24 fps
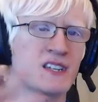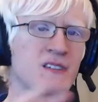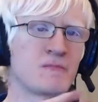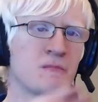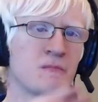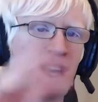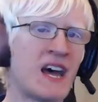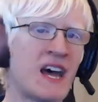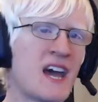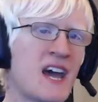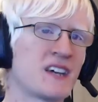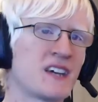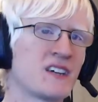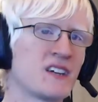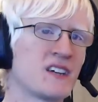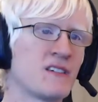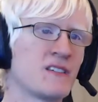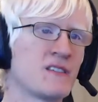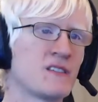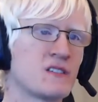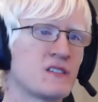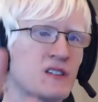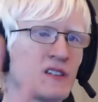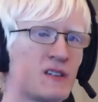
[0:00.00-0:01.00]
black,
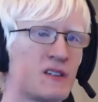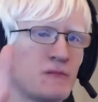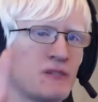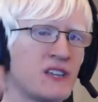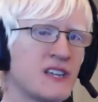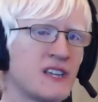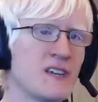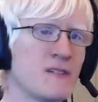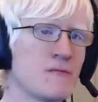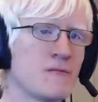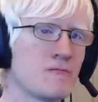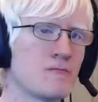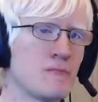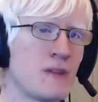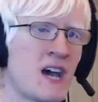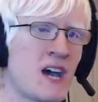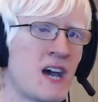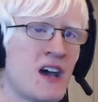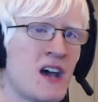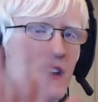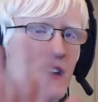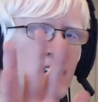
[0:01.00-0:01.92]
complete matte,